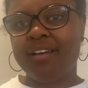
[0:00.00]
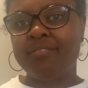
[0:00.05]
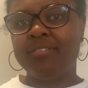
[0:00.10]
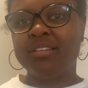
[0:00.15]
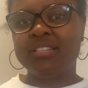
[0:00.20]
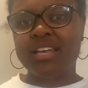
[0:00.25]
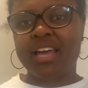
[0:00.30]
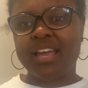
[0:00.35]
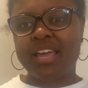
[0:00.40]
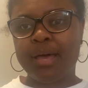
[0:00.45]

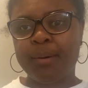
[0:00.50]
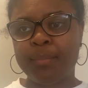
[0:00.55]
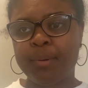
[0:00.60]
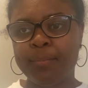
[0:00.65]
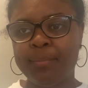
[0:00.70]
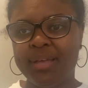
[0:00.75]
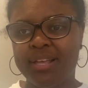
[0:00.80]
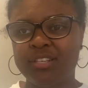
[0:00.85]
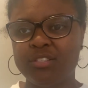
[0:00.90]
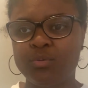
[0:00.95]
because I am a
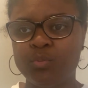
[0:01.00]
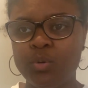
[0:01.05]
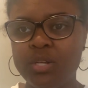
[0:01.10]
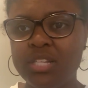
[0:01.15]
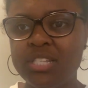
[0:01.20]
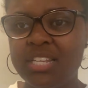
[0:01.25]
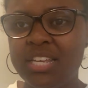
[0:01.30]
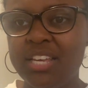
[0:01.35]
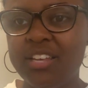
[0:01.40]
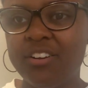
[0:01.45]
big
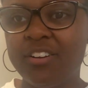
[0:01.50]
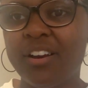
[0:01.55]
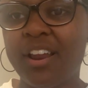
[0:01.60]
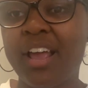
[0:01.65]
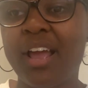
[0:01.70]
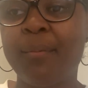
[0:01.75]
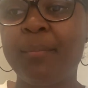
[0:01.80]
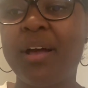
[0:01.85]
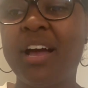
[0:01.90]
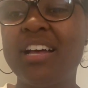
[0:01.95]
sweets eater.
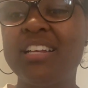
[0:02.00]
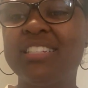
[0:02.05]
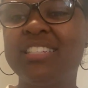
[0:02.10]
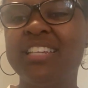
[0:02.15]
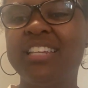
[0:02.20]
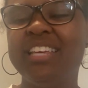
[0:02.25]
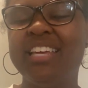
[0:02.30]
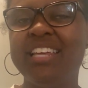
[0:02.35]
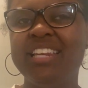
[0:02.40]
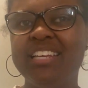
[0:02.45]
Like I'm
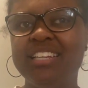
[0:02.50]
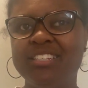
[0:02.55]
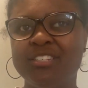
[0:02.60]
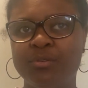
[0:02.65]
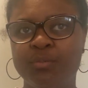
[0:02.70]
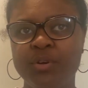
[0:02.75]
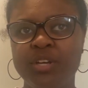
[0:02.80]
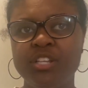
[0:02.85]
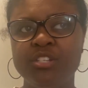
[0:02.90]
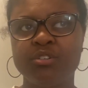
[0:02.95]
constantly eating
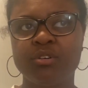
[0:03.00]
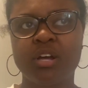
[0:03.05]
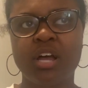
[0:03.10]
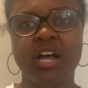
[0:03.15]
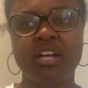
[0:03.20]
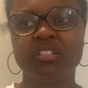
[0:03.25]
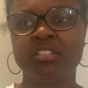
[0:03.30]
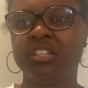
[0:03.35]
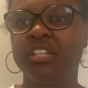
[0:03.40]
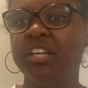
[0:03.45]
sweets, or
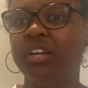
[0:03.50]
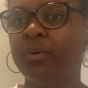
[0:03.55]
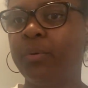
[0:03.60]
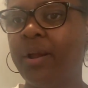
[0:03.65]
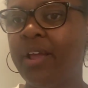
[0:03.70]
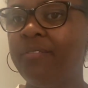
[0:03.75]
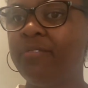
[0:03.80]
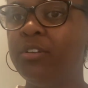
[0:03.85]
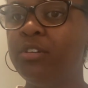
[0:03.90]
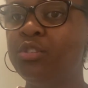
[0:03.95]
constantly
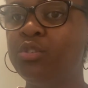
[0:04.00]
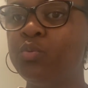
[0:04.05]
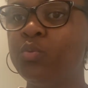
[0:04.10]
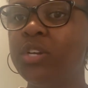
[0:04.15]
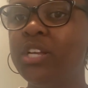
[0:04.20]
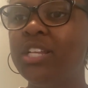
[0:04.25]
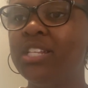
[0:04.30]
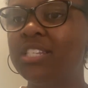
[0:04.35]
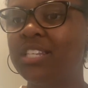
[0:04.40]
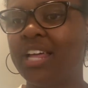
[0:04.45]
craving
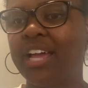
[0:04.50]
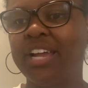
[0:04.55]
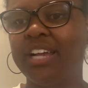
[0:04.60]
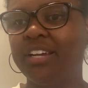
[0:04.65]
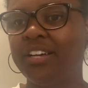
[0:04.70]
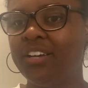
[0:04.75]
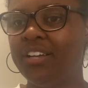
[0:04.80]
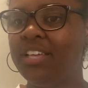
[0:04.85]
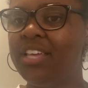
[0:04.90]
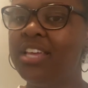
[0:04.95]
sweets, like
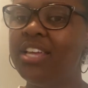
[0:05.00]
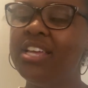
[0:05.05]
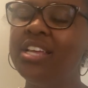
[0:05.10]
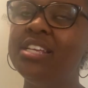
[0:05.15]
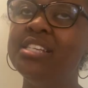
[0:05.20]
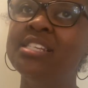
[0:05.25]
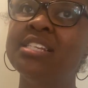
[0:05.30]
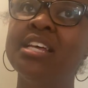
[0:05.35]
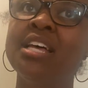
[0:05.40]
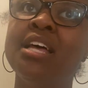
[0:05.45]

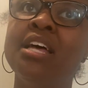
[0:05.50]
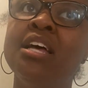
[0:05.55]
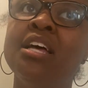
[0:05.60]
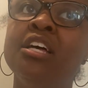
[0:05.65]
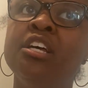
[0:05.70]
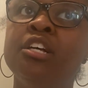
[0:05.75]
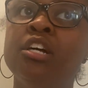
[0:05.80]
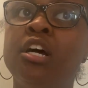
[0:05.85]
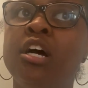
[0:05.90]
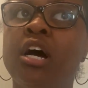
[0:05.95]
cookies,
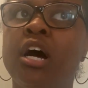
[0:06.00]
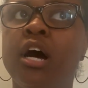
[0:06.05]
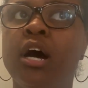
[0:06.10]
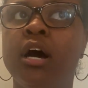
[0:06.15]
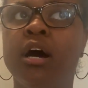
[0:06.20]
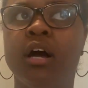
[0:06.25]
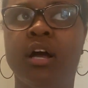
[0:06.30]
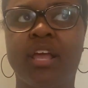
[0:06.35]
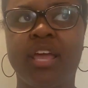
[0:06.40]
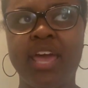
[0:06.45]

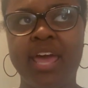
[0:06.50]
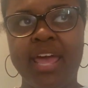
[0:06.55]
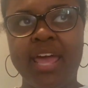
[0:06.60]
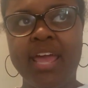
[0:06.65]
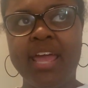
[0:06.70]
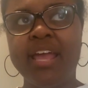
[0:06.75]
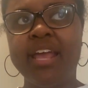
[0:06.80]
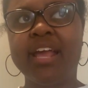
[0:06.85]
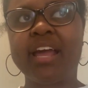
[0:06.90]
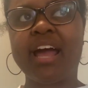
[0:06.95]

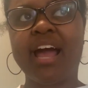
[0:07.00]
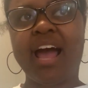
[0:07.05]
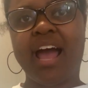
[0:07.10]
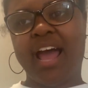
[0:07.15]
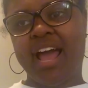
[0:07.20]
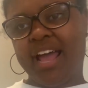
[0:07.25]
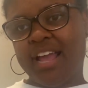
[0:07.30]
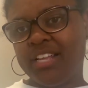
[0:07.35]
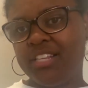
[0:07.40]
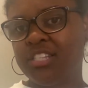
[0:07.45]
cake,
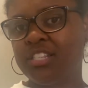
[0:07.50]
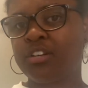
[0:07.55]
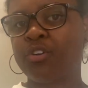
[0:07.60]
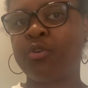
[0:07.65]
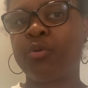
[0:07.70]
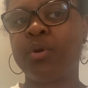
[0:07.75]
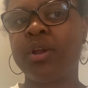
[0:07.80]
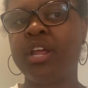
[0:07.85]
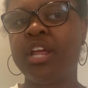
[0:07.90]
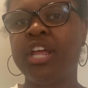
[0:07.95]
ice
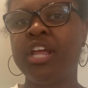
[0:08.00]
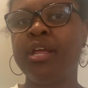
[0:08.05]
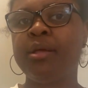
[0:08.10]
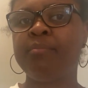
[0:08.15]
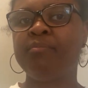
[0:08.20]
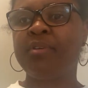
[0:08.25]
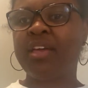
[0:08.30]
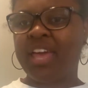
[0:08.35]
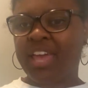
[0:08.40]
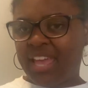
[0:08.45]

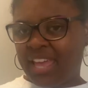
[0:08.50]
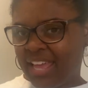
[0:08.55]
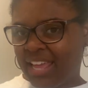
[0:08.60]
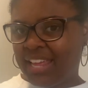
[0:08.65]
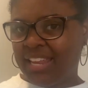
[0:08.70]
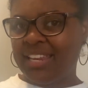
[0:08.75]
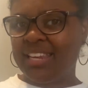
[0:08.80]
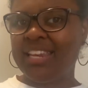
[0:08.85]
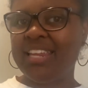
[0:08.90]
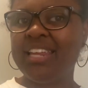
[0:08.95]
cream,
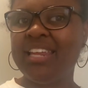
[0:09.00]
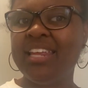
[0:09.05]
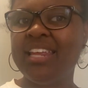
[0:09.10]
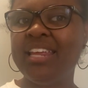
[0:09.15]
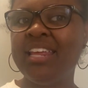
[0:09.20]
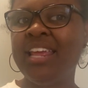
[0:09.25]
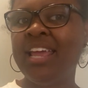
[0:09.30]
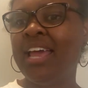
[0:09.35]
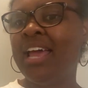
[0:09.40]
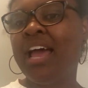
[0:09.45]

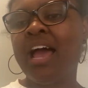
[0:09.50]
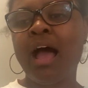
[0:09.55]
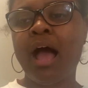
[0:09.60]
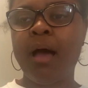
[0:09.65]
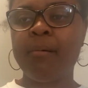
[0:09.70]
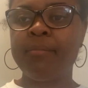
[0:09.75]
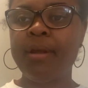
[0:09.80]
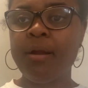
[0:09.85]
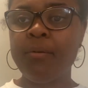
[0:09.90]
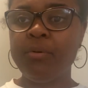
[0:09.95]
candy.
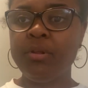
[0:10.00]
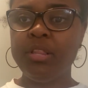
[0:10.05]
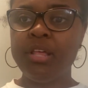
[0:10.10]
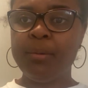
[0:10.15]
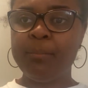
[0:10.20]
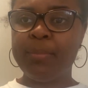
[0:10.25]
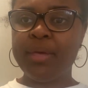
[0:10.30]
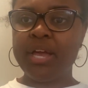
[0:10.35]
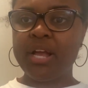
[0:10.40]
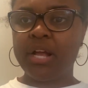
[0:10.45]
I'm not really
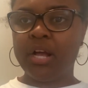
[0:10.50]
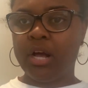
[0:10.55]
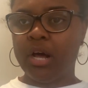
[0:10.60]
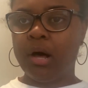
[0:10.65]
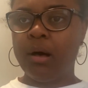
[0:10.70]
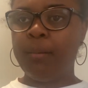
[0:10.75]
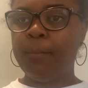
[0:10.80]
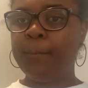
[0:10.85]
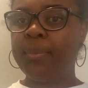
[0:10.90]
a big gum